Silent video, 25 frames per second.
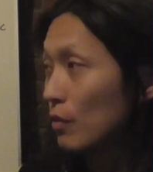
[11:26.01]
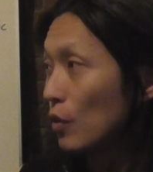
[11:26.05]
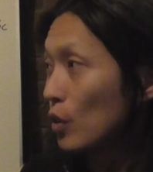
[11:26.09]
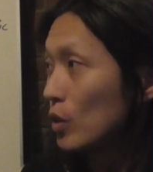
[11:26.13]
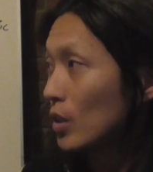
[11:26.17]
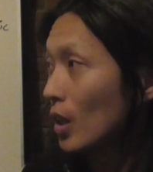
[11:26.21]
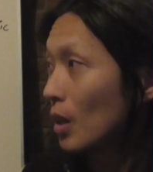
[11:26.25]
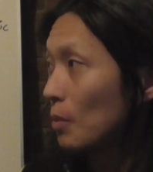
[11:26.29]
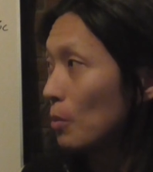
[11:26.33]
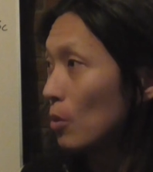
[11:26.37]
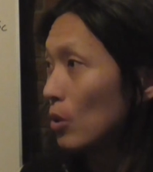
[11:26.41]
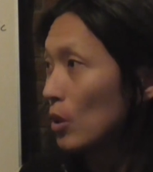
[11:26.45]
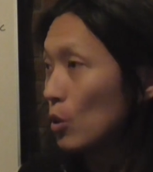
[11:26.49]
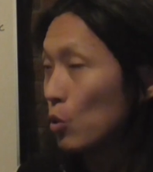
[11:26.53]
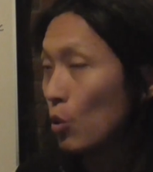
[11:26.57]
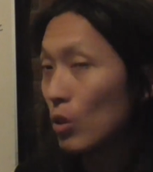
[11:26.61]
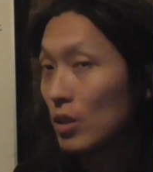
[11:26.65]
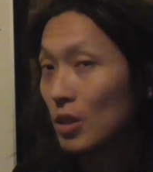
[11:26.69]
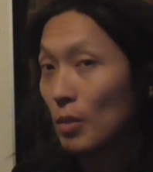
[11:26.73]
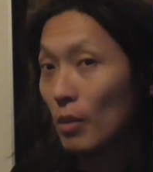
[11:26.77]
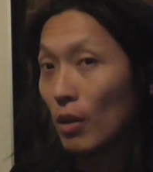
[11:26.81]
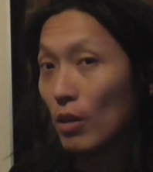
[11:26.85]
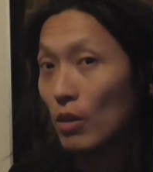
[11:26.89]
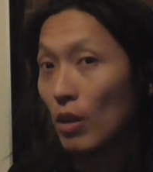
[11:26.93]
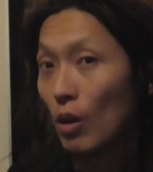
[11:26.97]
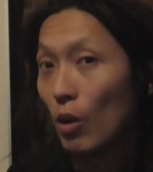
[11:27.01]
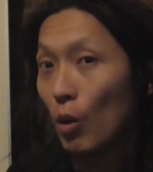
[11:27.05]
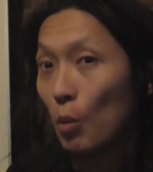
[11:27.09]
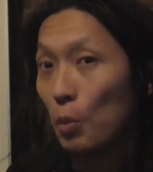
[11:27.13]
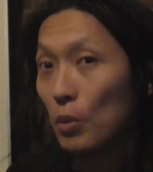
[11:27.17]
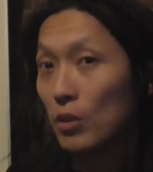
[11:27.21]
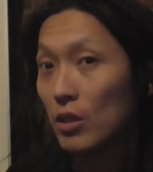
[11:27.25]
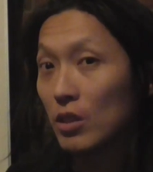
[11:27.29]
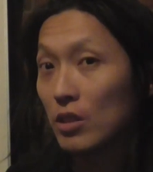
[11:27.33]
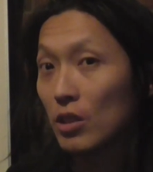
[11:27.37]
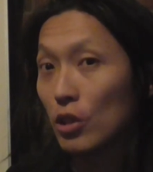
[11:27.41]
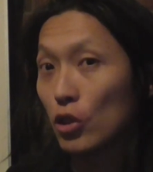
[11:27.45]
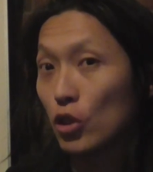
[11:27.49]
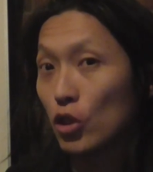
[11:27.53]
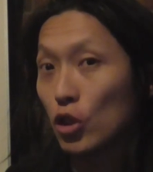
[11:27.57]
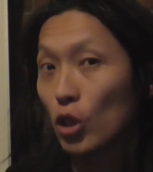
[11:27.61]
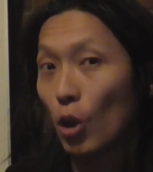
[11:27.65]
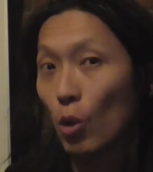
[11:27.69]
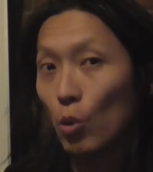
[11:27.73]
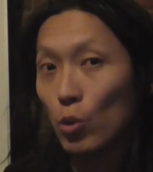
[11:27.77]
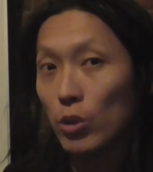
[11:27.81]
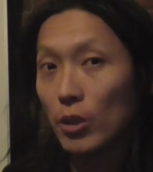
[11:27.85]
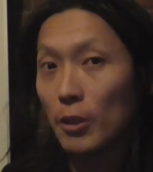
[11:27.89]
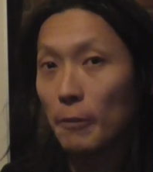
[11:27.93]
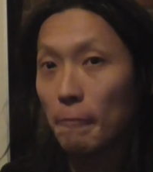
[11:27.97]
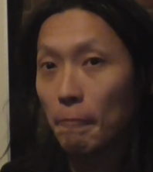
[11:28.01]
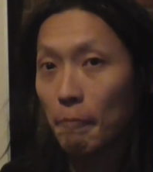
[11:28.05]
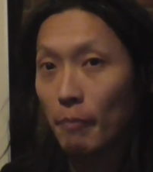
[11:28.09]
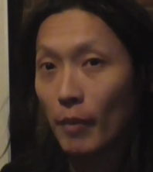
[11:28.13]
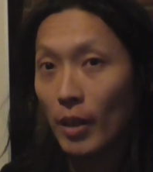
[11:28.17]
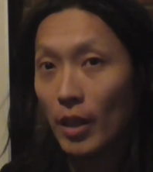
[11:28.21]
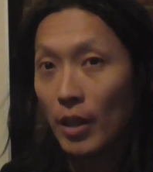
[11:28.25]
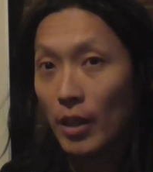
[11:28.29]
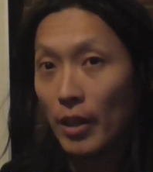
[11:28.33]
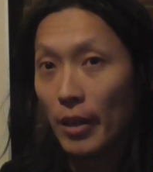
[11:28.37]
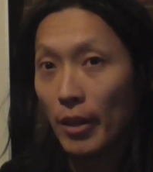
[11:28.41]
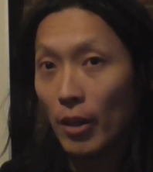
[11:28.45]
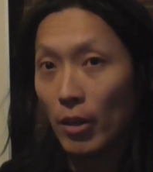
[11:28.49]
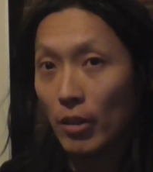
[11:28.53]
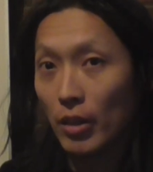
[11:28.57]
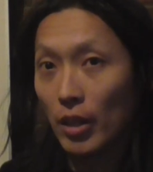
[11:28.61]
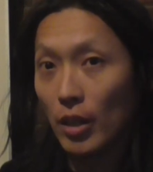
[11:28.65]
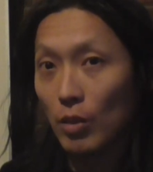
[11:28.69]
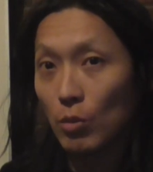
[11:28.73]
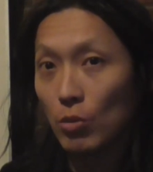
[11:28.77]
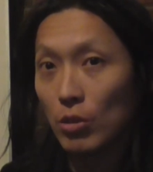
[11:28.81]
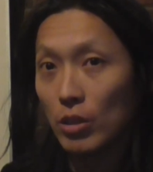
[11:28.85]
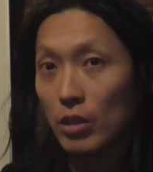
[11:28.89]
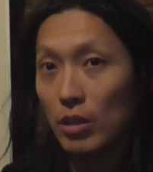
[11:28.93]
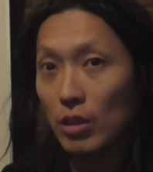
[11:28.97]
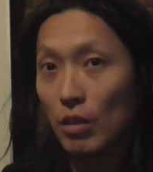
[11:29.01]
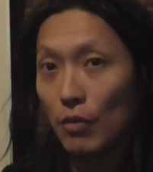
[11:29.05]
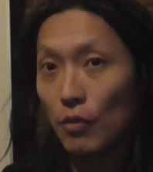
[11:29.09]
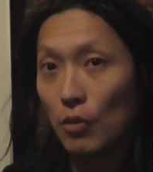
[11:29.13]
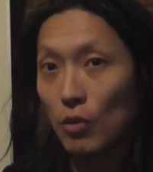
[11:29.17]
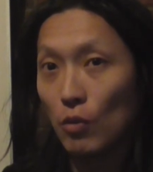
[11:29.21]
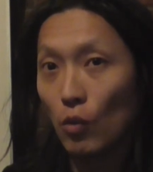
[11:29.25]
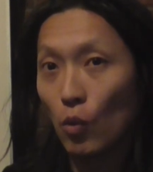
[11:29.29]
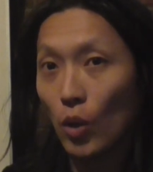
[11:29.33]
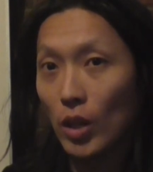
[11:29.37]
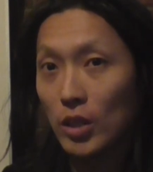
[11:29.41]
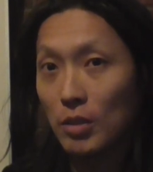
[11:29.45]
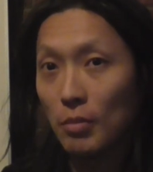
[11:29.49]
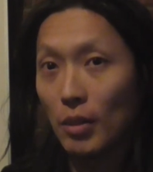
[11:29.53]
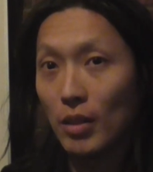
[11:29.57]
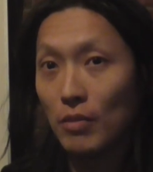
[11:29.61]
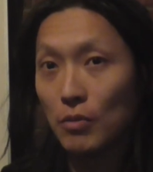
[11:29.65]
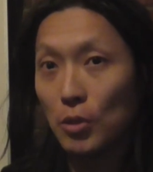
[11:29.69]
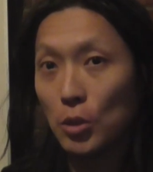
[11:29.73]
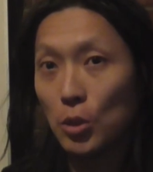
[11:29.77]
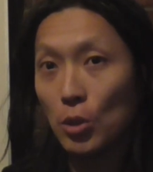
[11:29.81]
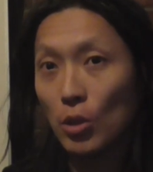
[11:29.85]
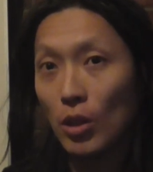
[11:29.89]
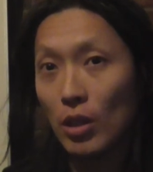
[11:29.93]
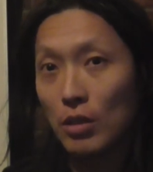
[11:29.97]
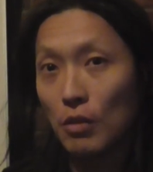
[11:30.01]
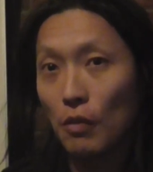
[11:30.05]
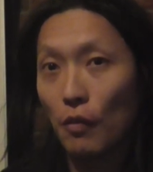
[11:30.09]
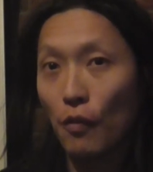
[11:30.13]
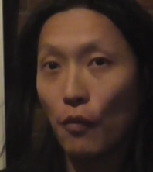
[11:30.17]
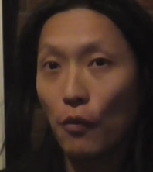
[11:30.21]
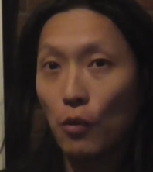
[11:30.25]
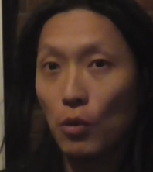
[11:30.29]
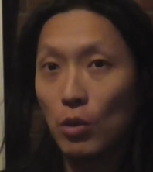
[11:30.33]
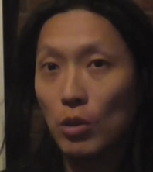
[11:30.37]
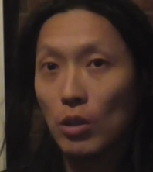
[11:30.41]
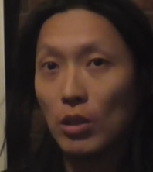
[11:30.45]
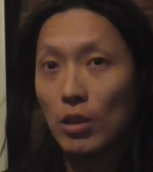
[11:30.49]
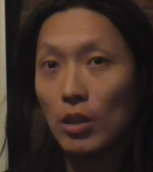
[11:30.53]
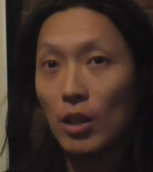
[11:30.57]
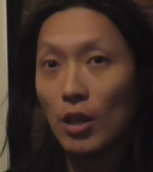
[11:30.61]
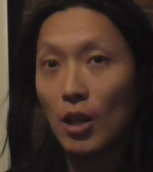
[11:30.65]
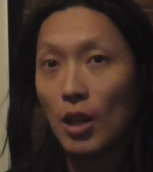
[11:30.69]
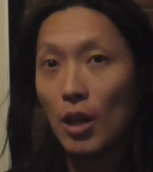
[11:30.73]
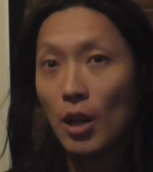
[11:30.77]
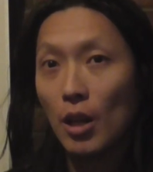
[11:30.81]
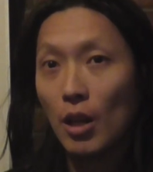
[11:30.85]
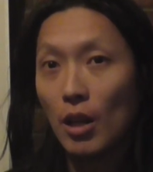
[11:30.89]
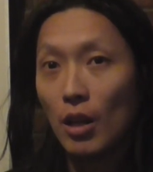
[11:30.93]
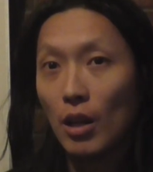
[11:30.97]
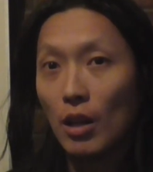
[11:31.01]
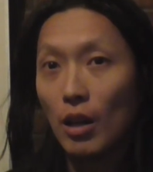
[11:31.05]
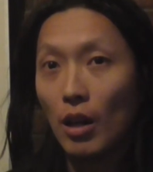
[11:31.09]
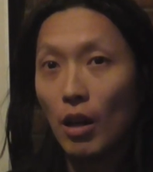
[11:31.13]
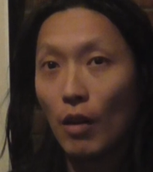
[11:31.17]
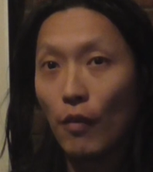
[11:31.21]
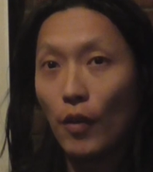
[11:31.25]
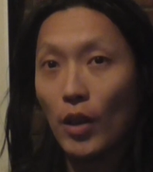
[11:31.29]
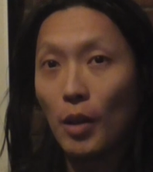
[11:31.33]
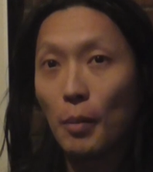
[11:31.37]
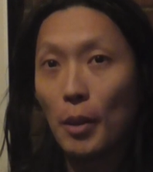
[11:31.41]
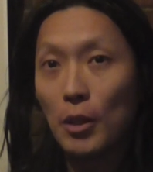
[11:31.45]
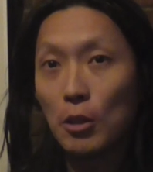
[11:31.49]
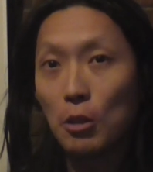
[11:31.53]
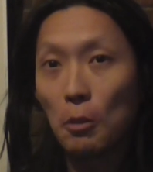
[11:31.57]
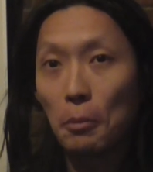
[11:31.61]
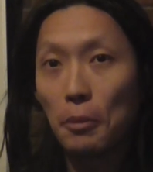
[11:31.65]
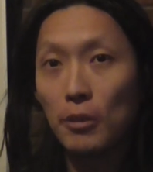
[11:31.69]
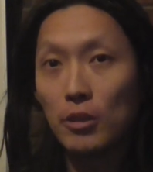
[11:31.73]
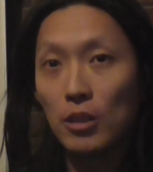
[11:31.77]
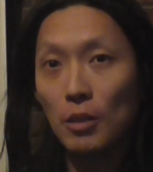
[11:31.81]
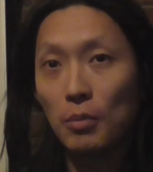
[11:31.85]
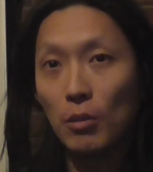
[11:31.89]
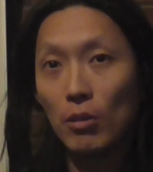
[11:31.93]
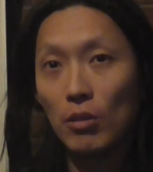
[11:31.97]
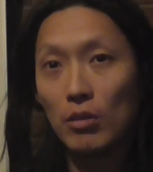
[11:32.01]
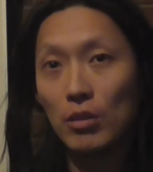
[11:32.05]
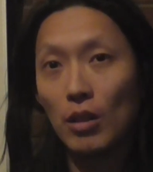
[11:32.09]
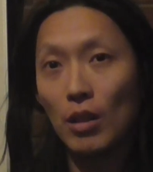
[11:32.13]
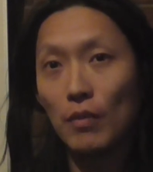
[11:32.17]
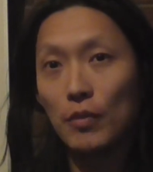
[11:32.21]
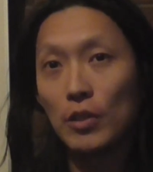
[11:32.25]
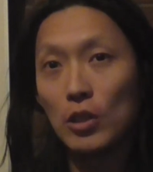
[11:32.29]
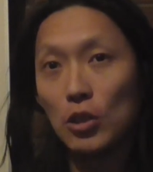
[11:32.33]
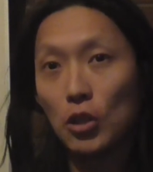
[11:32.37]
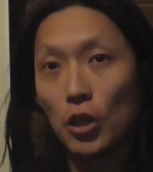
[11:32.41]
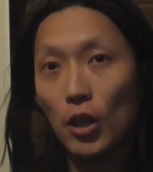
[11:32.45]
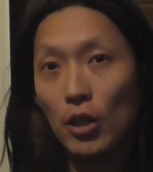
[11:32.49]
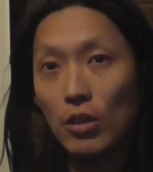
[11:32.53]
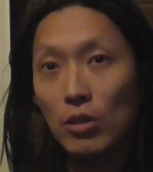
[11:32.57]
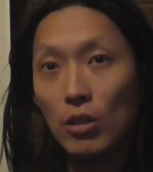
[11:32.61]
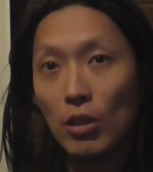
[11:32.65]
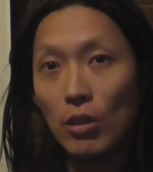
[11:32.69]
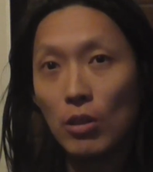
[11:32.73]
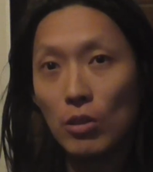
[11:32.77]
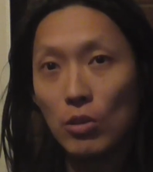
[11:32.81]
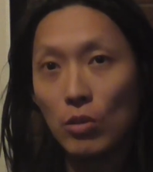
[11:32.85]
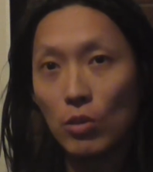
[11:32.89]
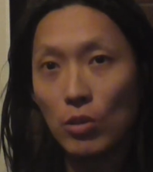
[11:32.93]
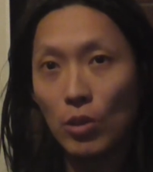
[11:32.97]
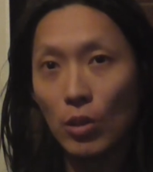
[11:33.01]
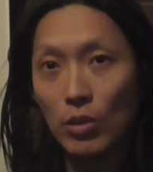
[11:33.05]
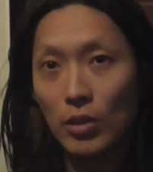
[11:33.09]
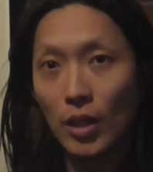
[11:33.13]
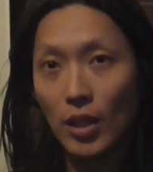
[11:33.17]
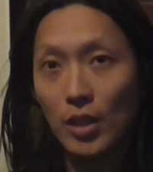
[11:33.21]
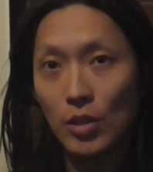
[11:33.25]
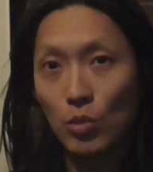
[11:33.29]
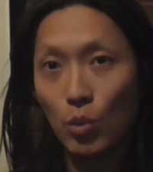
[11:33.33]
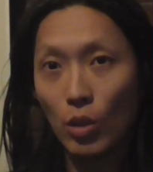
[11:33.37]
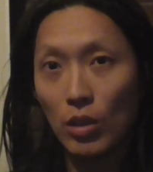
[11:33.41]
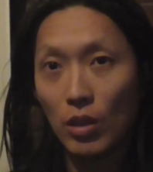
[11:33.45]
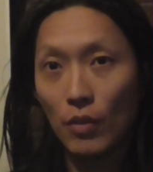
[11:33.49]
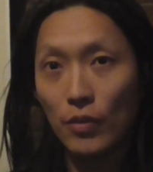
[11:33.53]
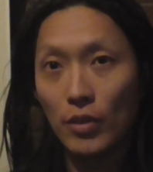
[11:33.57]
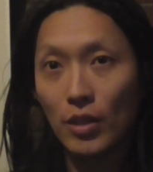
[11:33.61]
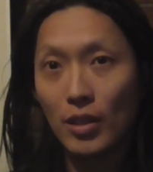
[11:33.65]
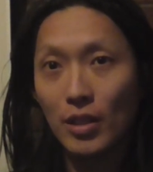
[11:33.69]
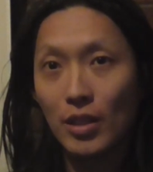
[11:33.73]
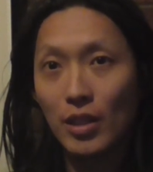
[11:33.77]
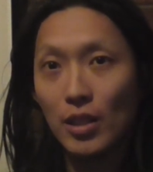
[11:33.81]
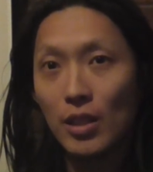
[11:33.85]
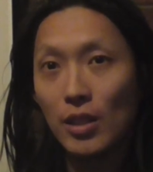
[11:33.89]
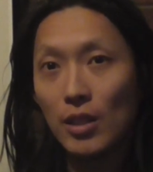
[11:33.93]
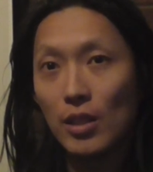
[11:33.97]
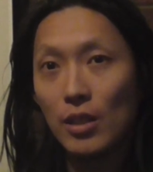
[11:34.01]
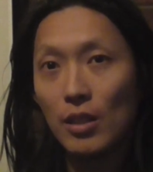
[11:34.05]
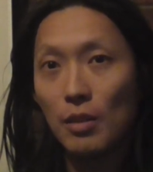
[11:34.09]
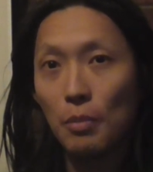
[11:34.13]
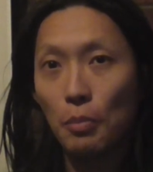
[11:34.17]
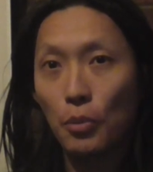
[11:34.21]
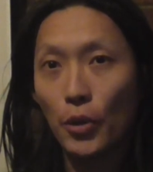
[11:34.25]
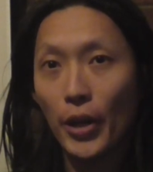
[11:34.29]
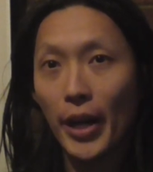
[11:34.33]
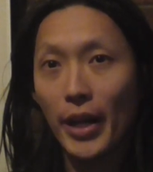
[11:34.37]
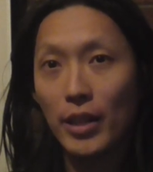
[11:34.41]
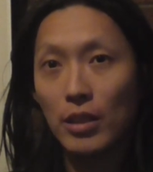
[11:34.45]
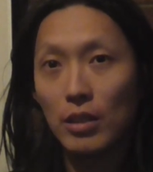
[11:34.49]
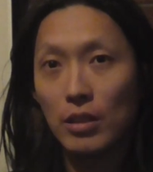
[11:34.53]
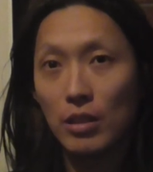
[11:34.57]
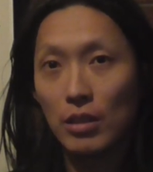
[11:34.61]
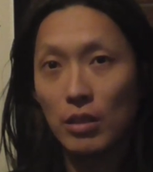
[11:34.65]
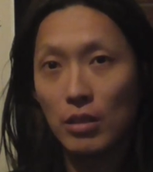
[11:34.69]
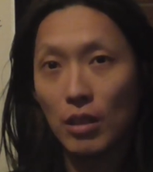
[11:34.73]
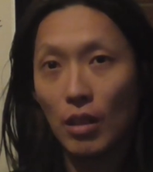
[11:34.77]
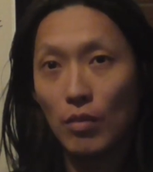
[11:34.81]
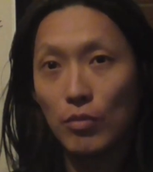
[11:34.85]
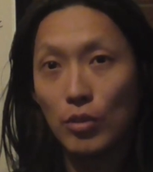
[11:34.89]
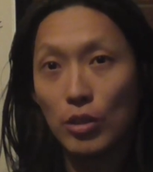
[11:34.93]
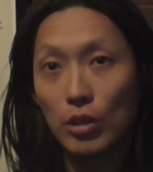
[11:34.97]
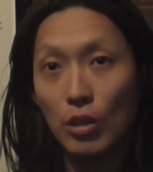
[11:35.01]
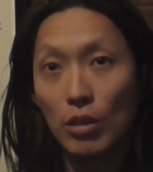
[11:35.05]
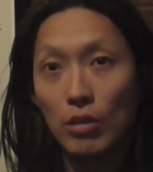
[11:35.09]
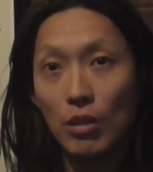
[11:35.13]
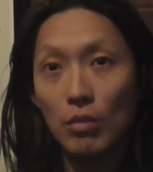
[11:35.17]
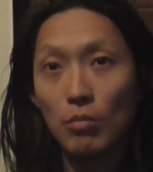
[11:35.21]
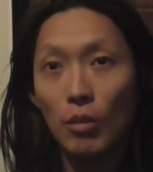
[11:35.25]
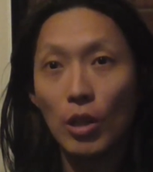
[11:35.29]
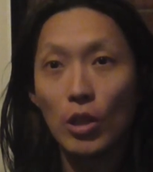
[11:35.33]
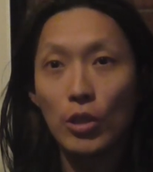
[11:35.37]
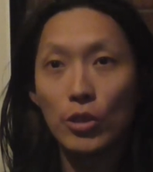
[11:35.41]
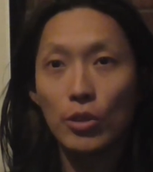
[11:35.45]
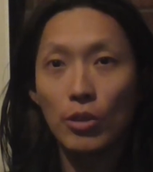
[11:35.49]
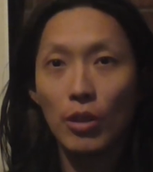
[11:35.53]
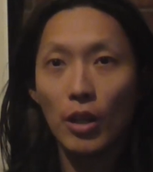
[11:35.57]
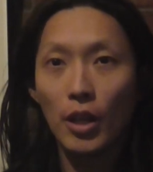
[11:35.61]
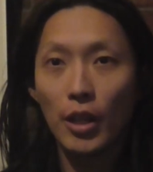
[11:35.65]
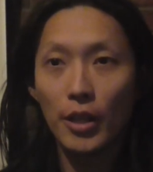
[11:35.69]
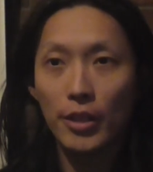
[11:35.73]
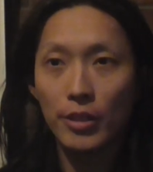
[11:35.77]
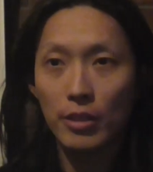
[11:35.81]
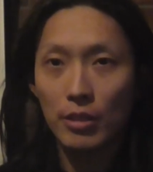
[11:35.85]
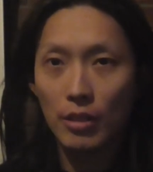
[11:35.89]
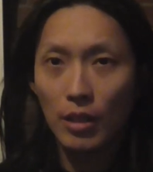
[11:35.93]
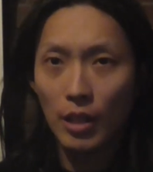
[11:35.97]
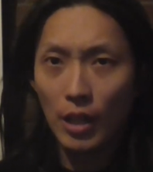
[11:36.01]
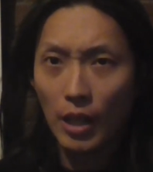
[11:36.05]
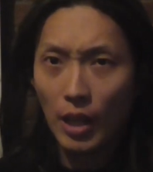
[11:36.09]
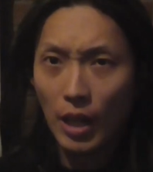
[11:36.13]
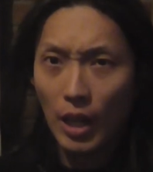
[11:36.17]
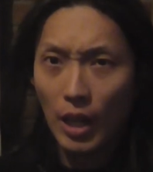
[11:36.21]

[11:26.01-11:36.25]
For example, he talks about opening the shoulder, okay, which if you watch my video on the 4 fundamental principles of internal, you know that is one of the key practices of internal martial art.